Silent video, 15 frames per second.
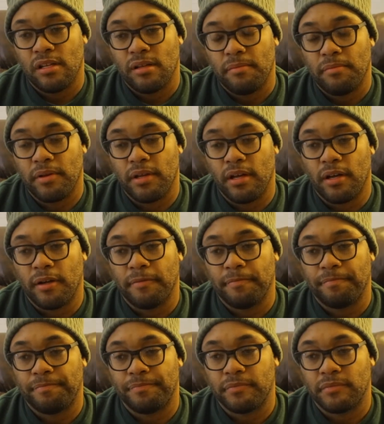But yeah,
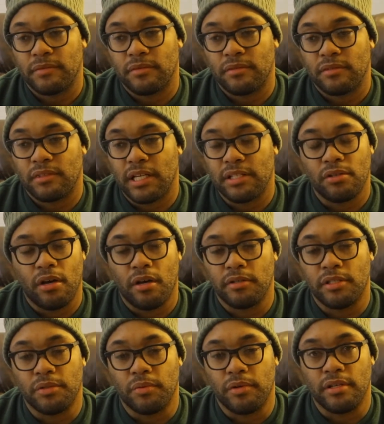that's all I
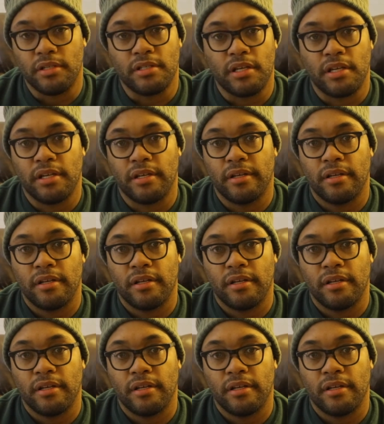just wanted to say.